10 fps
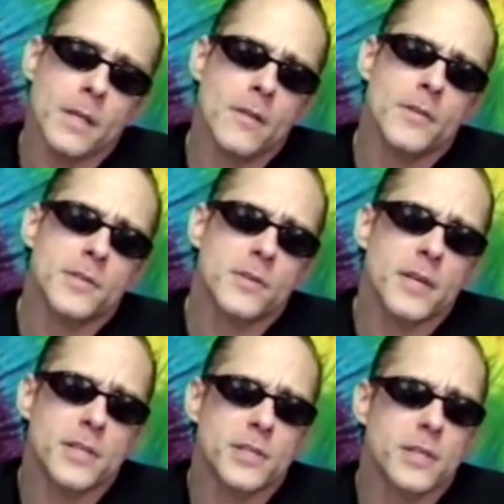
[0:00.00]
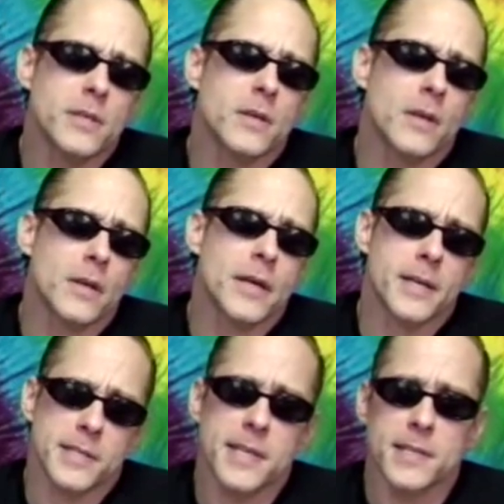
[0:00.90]
the song actually uh, kind
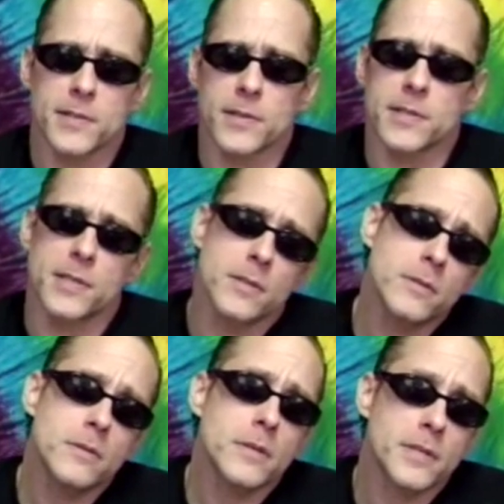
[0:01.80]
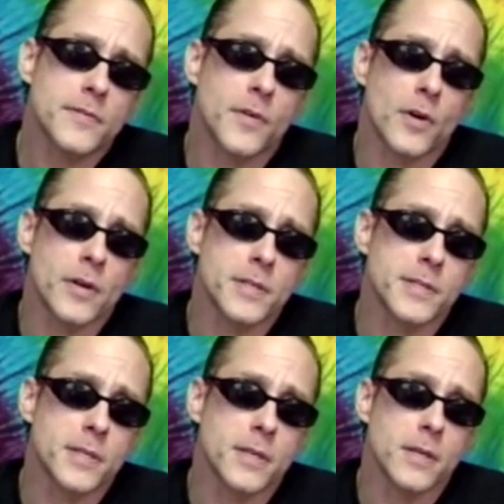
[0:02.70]
of stands on its own as far as
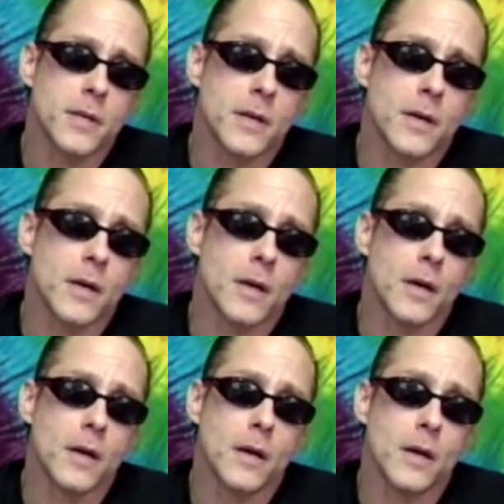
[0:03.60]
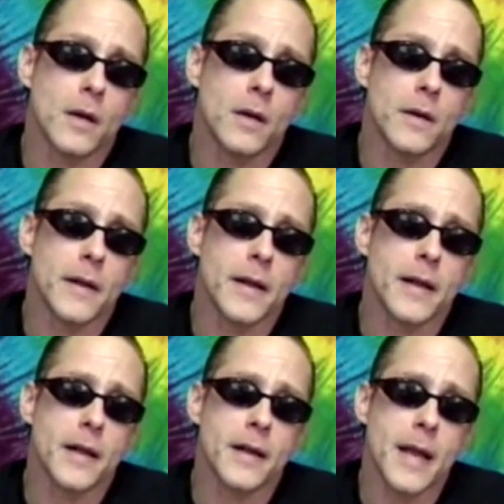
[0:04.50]
uh, uh,
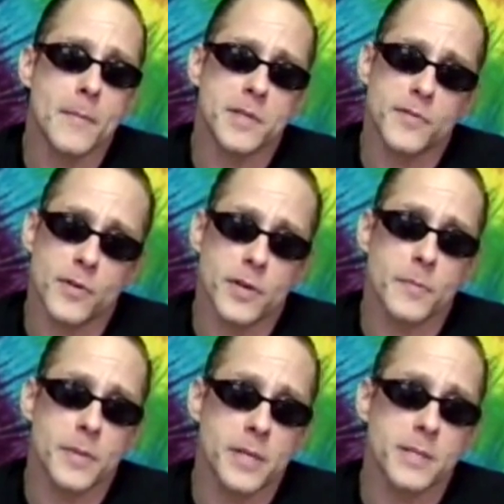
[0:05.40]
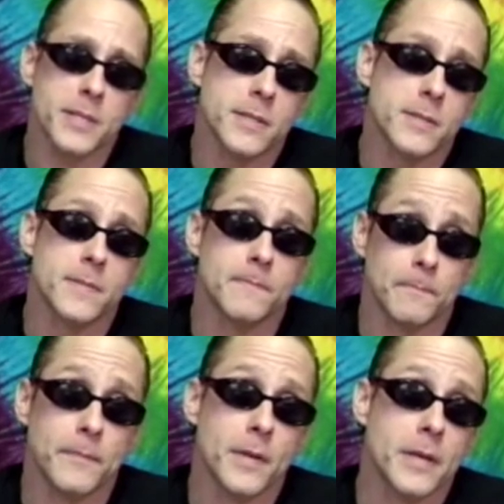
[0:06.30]
an atmospheric piece. Is
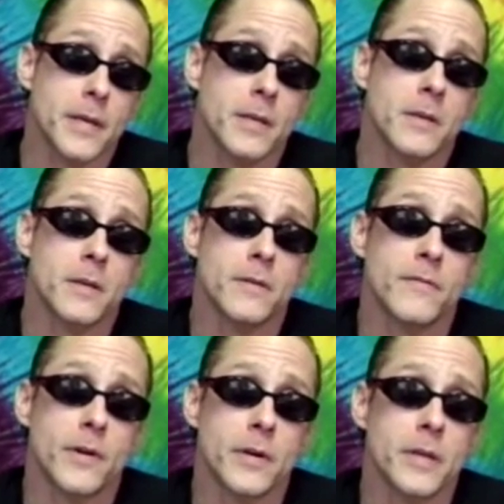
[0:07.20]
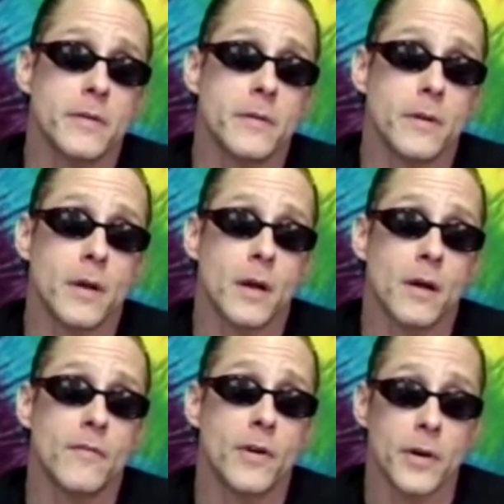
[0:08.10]
again very
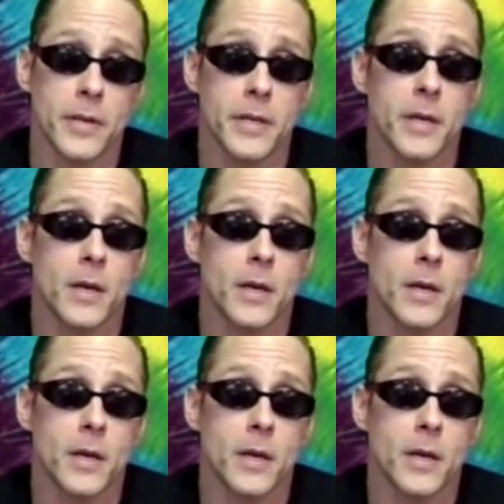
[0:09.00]
very